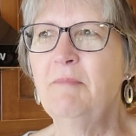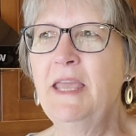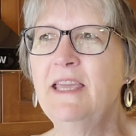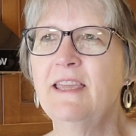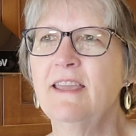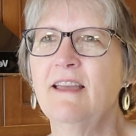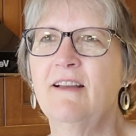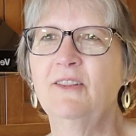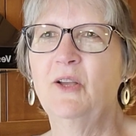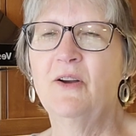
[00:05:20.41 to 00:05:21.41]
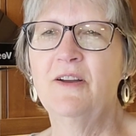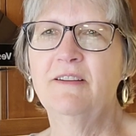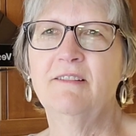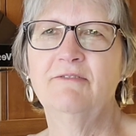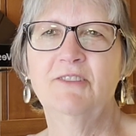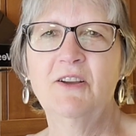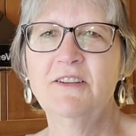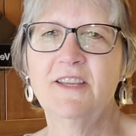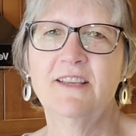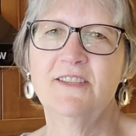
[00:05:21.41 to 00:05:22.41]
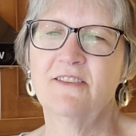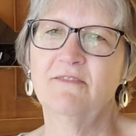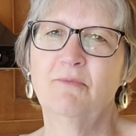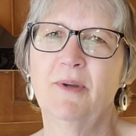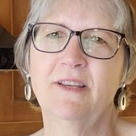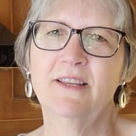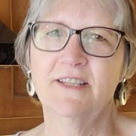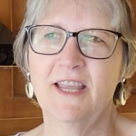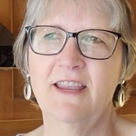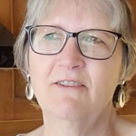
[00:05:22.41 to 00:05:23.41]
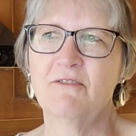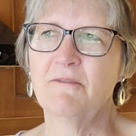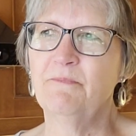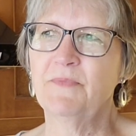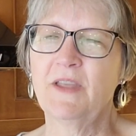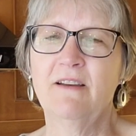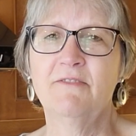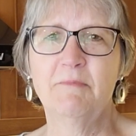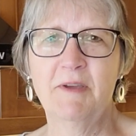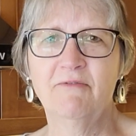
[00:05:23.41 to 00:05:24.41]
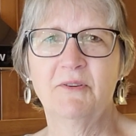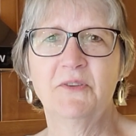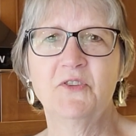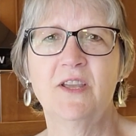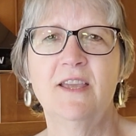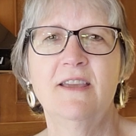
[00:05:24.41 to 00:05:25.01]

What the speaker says: making a lot of lattes out of one container of the beverage.